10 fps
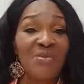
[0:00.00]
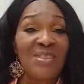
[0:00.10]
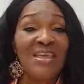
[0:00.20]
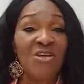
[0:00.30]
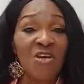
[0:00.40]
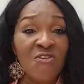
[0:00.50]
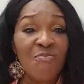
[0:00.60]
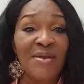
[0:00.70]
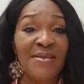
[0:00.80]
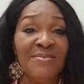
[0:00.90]
the
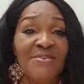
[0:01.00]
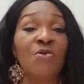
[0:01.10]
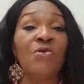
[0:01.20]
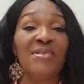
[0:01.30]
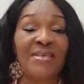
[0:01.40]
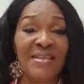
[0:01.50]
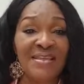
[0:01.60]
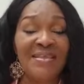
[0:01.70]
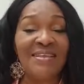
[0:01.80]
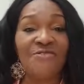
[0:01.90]
government or the
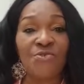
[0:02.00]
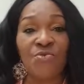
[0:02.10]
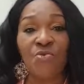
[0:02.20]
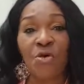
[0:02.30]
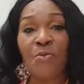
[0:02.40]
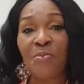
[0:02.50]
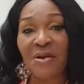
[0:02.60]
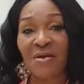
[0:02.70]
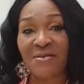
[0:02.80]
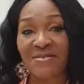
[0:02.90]
leaders do not
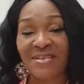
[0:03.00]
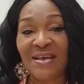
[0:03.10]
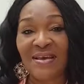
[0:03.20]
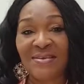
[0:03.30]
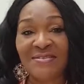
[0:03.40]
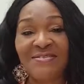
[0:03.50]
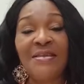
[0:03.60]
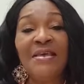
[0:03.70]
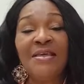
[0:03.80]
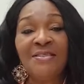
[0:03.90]
prioritize
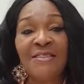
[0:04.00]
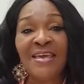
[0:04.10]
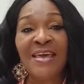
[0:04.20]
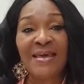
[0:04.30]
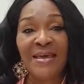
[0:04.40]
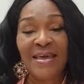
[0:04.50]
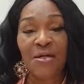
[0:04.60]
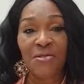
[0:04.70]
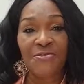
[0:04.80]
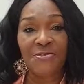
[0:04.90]
their
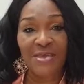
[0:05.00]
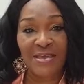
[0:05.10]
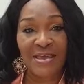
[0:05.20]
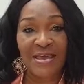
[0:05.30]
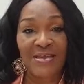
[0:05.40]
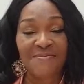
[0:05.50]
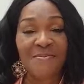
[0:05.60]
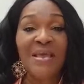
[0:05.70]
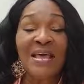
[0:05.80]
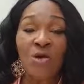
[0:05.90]
health care
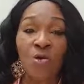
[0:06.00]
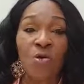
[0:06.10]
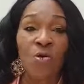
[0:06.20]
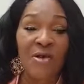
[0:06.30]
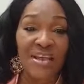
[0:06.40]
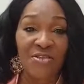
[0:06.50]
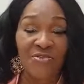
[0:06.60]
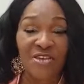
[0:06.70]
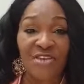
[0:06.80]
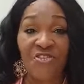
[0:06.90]
or
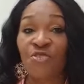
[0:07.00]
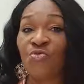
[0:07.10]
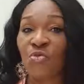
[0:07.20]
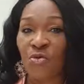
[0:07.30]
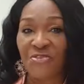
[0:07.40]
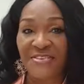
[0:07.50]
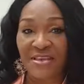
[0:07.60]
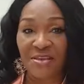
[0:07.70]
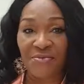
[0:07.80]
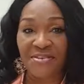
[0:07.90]
education or
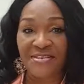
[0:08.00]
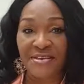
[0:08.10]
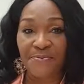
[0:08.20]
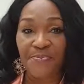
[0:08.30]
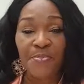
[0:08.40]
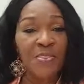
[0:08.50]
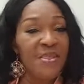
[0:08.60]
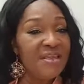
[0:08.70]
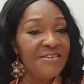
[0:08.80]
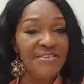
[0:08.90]
security,
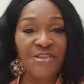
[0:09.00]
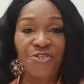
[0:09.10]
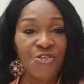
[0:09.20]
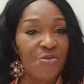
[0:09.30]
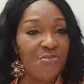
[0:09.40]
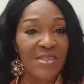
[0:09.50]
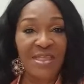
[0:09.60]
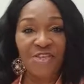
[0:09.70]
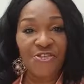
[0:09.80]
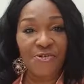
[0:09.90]
It's a
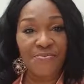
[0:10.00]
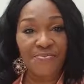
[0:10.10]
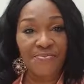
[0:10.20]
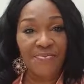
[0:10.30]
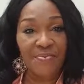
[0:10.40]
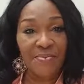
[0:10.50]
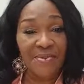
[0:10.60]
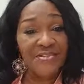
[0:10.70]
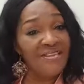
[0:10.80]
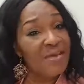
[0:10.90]
jubilation.
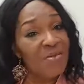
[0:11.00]
Tell